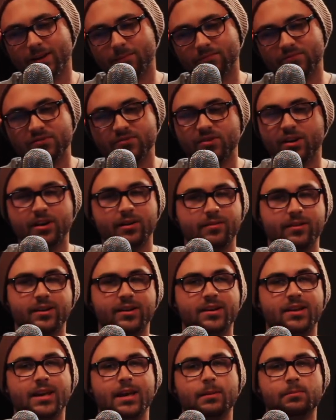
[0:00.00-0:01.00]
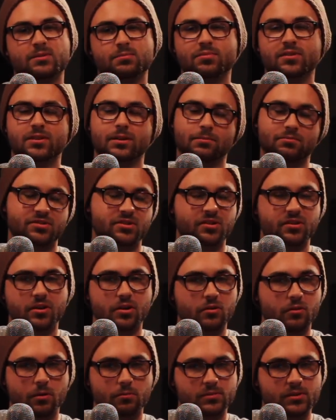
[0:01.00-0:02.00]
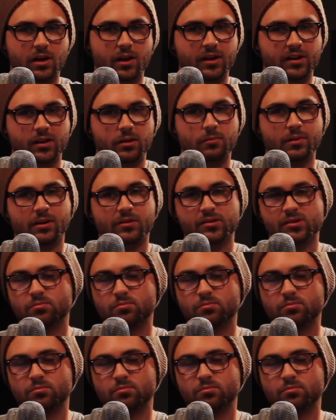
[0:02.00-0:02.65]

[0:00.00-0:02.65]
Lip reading: I'm trying to think of names, but I'm sure you know who I'm talking about.